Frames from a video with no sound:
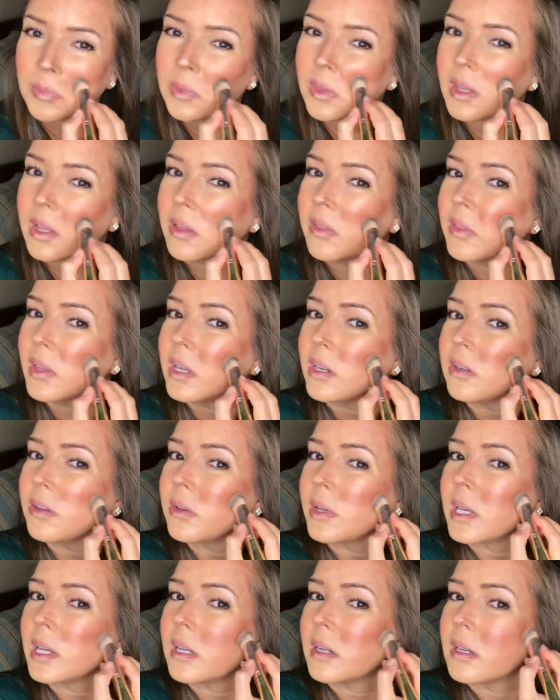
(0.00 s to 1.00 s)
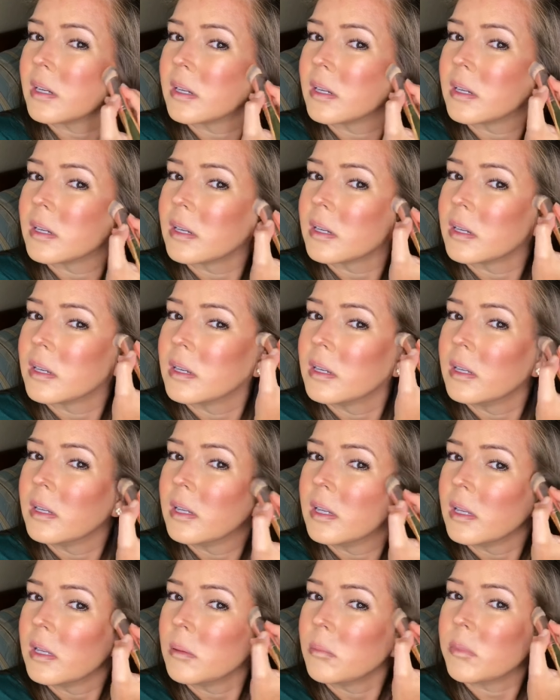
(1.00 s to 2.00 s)
And then you can
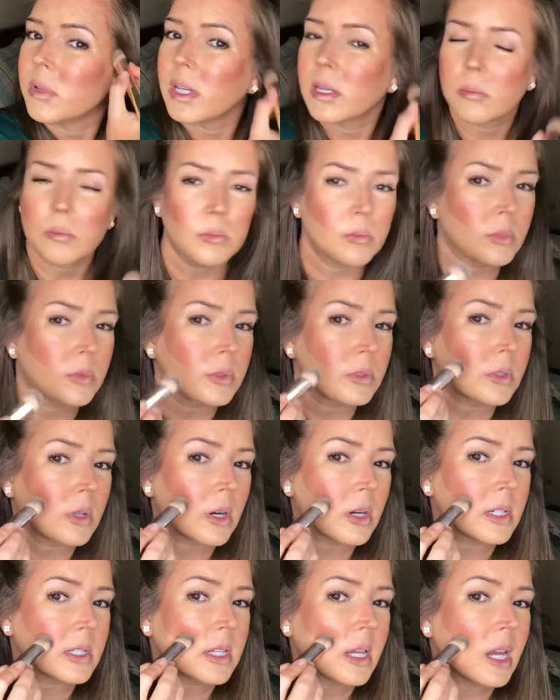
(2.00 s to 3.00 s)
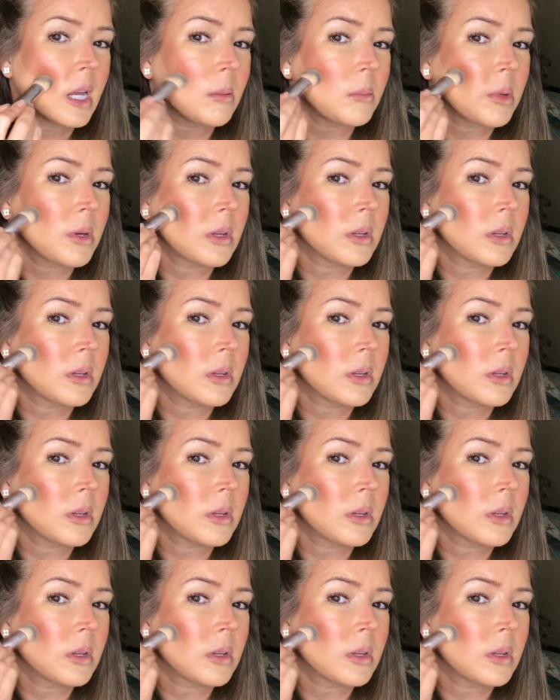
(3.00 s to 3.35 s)
blend our tap.